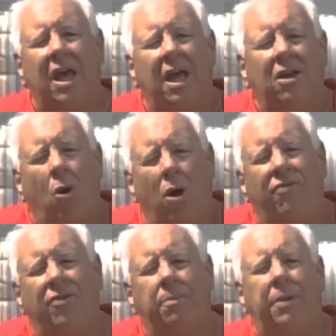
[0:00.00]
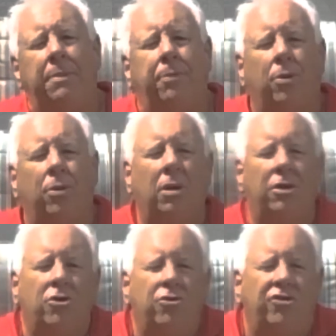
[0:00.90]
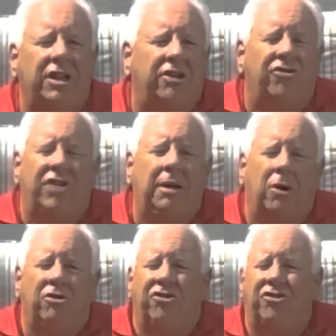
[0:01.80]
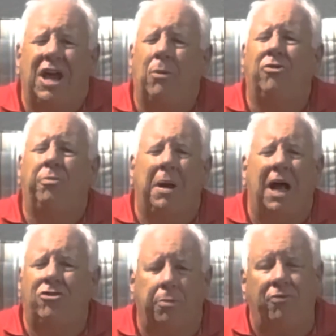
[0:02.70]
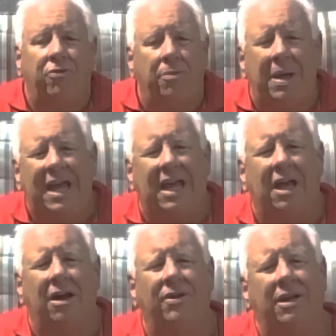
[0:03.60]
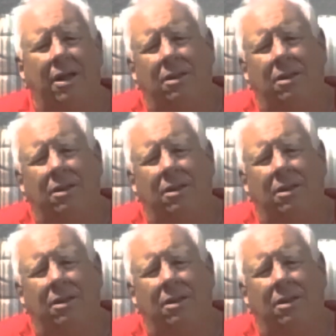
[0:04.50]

and often people using the steam are just not responsible for the making of it,